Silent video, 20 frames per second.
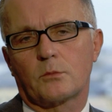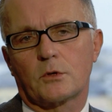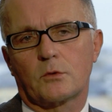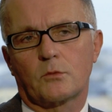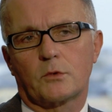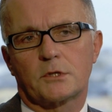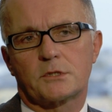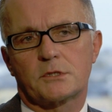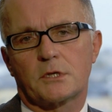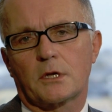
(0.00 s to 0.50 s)
but
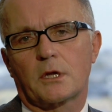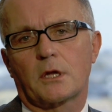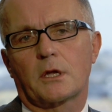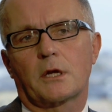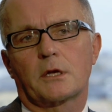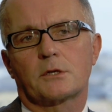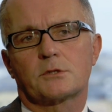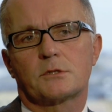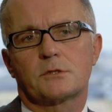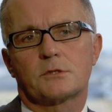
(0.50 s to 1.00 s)
we're taking
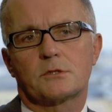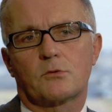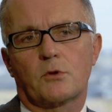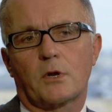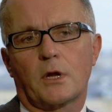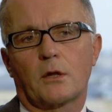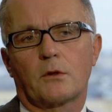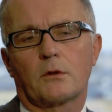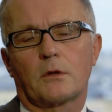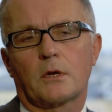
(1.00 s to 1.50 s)
actions
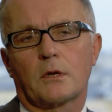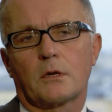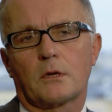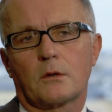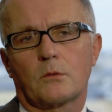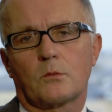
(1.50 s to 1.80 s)
around that,